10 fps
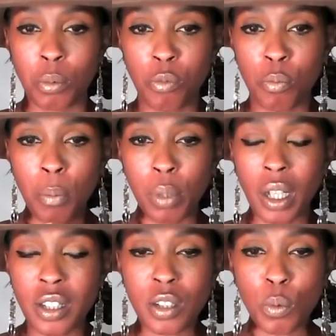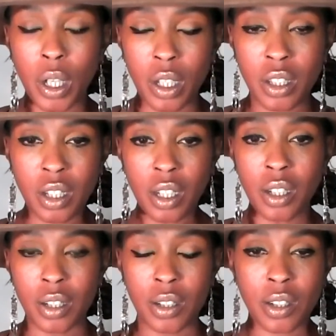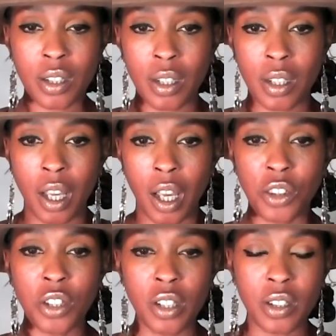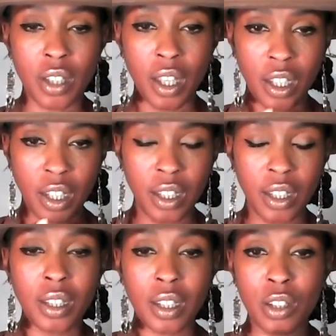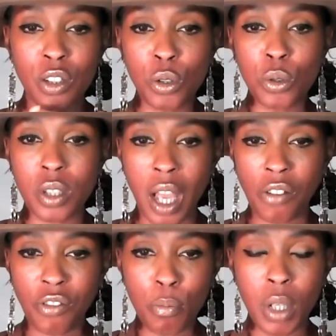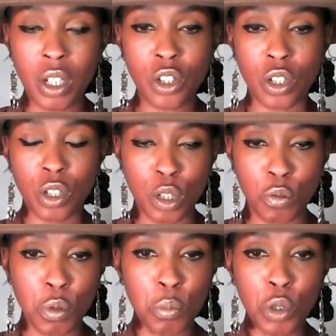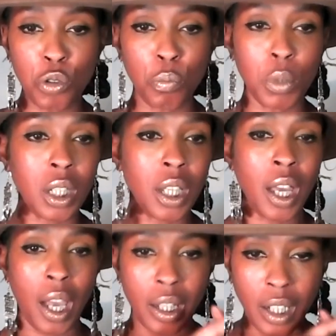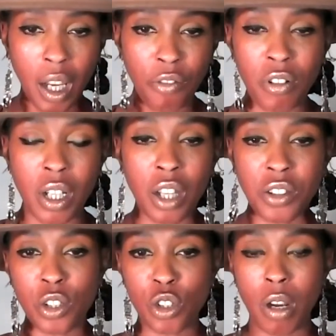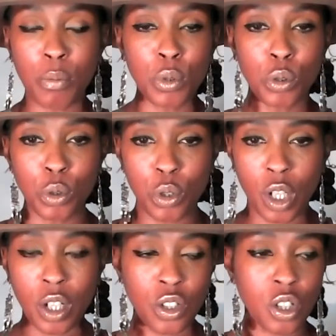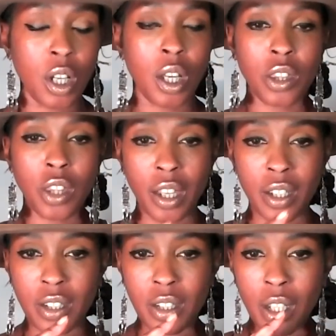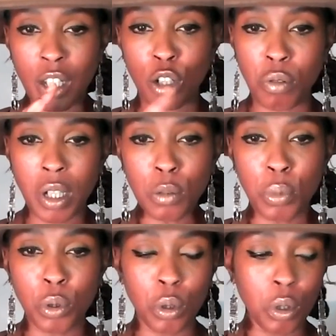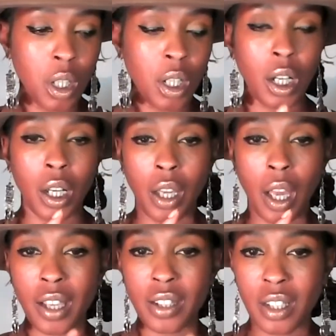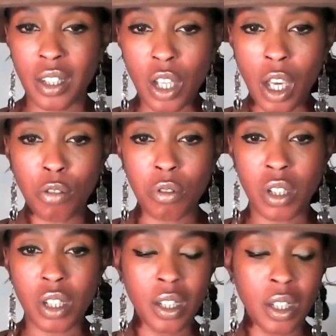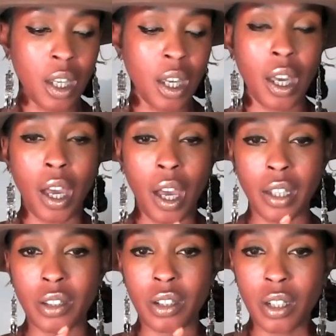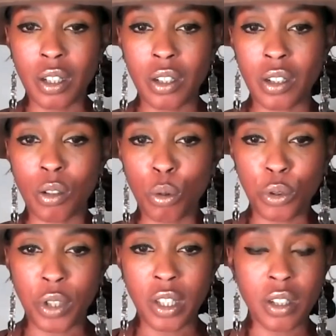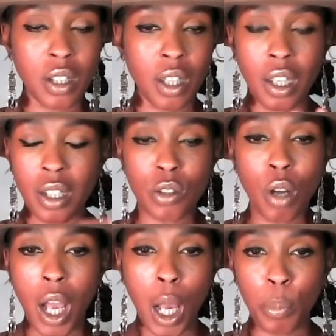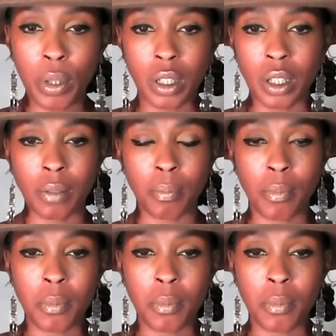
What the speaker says: with my blood, sweat, and tears, and thinks that he can use defamation to remove me and every other tribunal judge that is credible, has integrity, and is authentic. It's not happening.